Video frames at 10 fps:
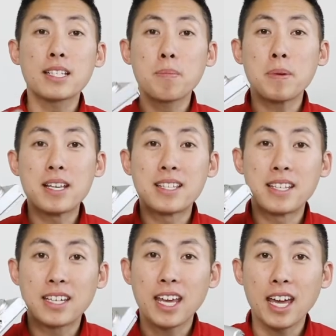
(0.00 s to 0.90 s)
Next up is
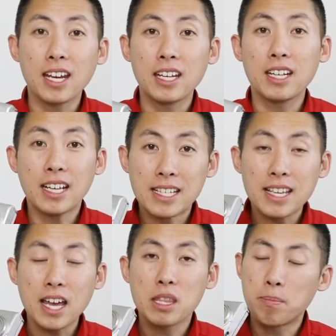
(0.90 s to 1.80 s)
the Canon.
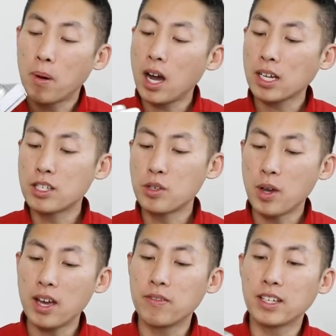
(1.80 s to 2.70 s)
Inside the box,
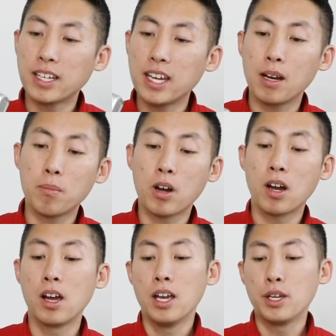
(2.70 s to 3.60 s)
you have the
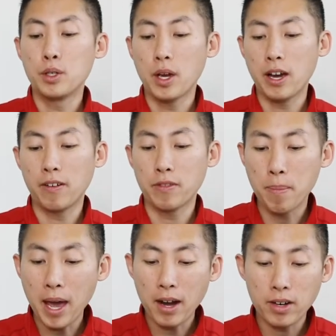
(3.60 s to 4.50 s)
camera, you have the
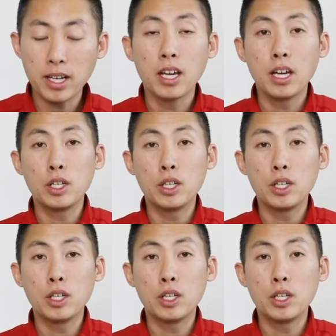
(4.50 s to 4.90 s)
battery,